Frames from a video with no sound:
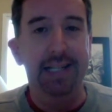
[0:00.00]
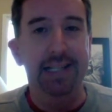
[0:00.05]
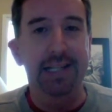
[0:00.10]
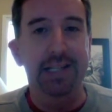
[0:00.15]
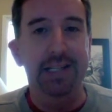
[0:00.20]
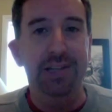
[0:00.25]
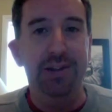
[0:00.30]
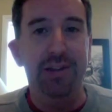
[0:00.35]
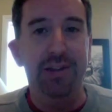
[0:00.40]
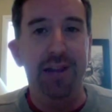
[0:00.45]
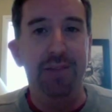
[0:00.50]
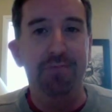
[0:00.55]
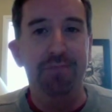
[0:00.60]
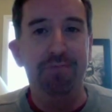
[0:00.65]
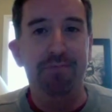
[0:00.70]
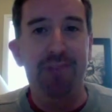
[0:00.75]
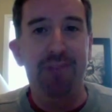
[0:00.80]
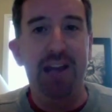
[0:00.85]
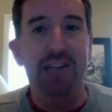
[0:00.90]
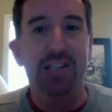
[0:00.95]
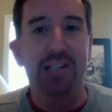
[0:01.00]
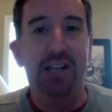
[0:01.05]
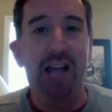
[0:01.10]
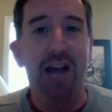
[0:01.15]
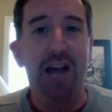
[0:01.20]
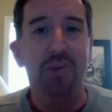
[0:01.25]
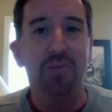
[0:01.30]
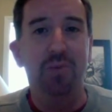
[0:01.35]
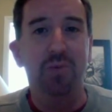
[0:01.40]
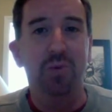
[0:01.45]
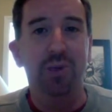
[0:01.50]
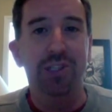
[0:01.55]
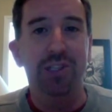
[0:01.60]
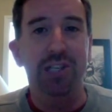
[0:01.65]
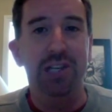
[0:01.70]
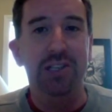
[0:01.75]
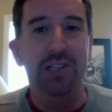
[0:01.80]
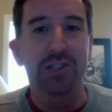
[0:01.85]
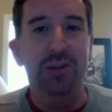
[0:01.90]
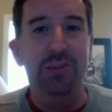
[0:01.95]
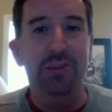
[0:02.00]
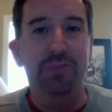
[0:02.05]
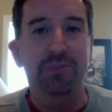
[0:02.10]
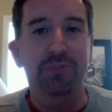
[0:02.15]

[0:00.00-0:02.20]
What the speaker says: Until then, thanks a lot. We'll see you soon.